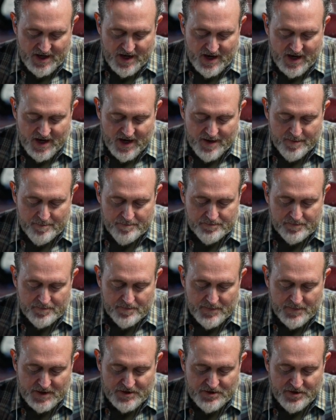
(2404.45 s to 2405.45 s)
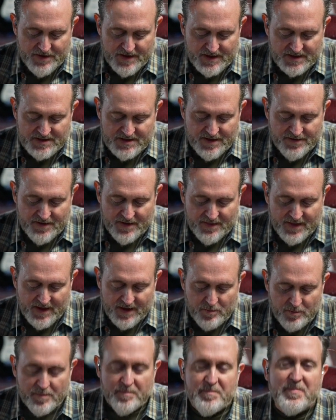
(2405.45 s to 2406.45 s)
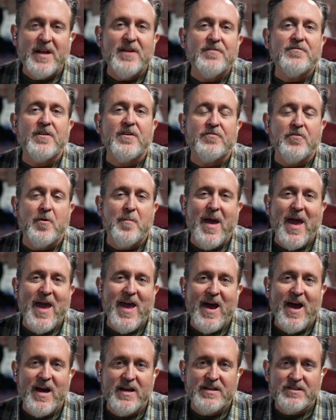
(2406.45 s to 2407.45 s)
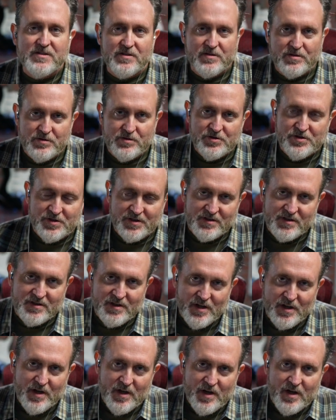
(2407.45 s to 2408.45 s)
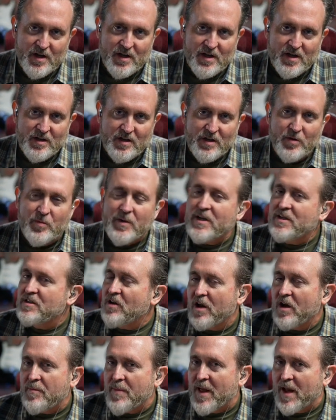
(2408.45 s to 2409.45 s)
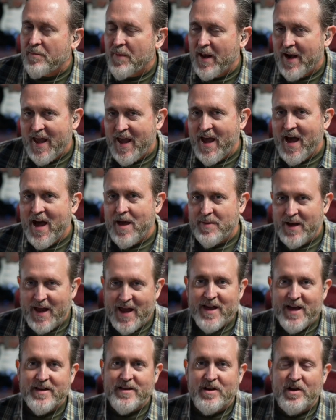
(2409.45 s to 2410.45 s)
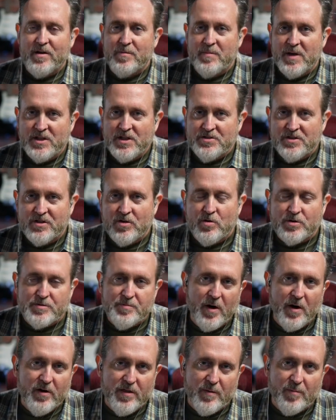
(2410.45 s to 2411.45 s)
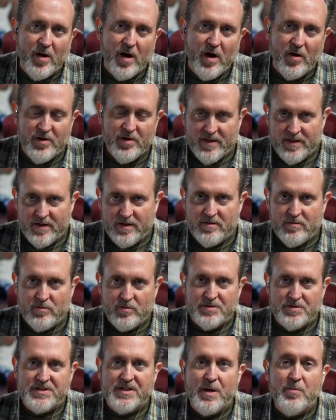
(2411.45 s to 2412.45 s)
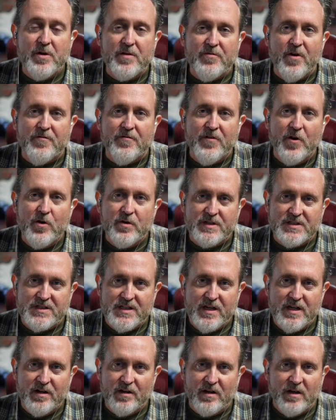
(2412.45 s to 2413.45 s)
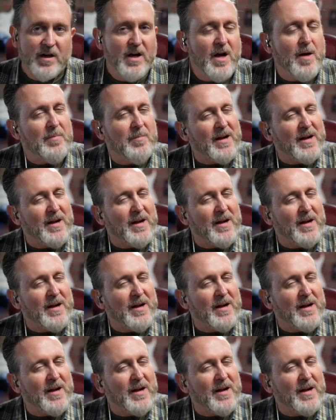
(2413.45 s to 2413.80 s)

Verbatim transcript: Um, to the extent that they would benefit from AI solutions. You, we didn't talk about about AI, but AI and automation, of course, part of the priority that was somewhat of our focus here.